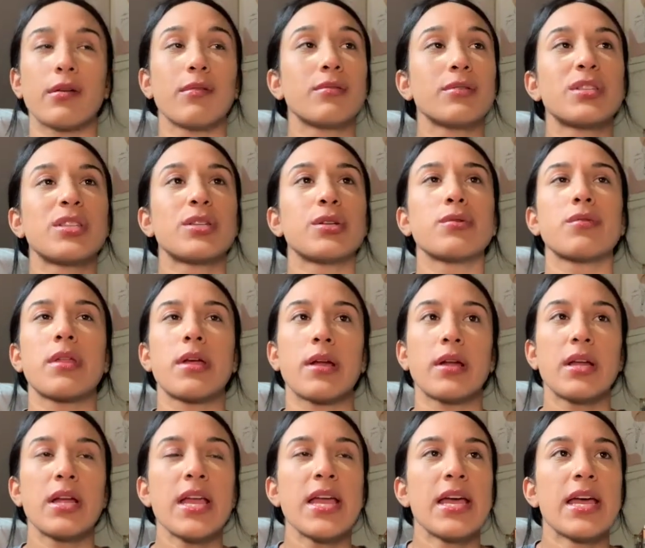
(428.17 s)
It was still there,
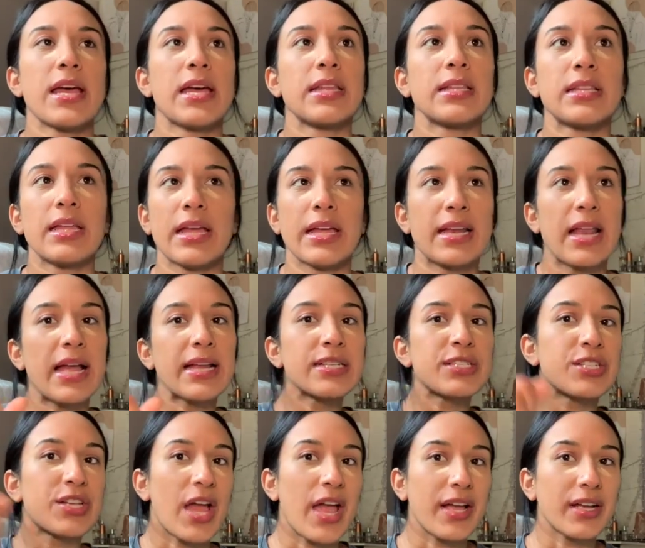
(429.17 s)
and and I
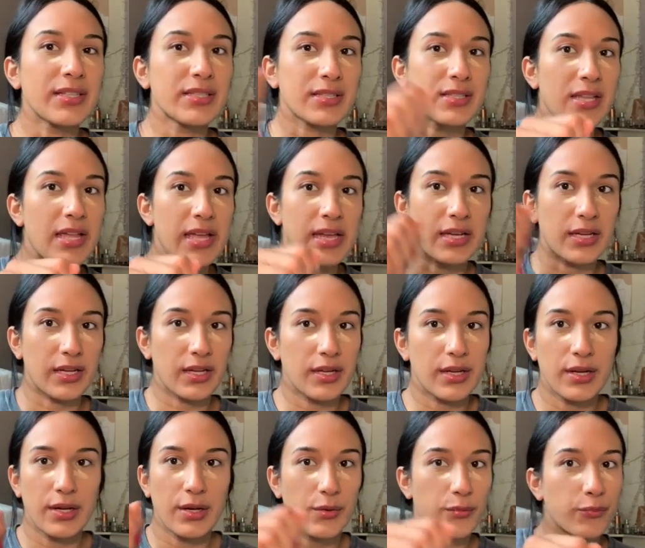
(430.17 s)
checked like
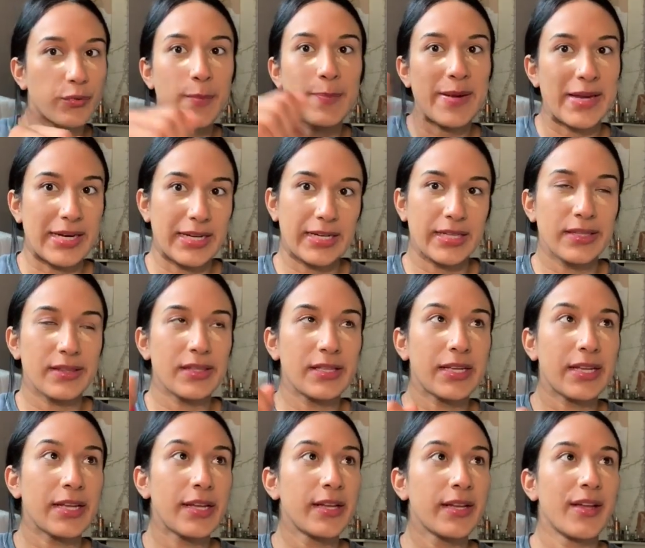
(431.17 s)

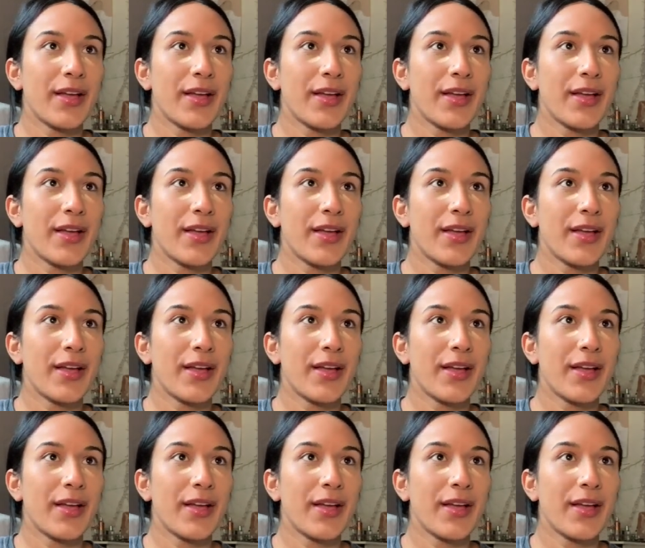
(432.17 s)
repeatedly